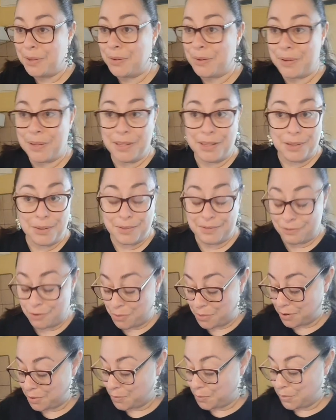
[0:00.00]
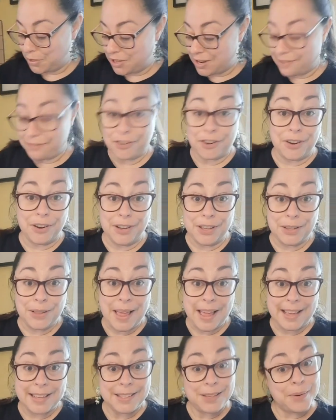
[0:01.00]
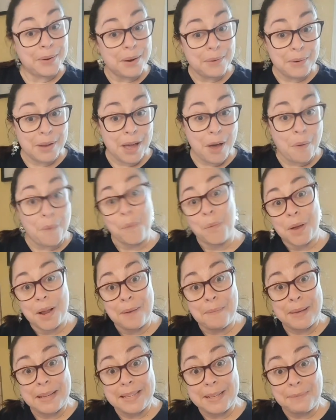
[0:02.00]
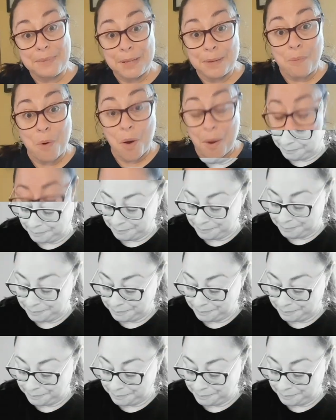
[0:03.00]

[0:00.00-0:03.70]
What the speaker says: You can use, of course, whichever you like. So here we go. Gonna mix up some more.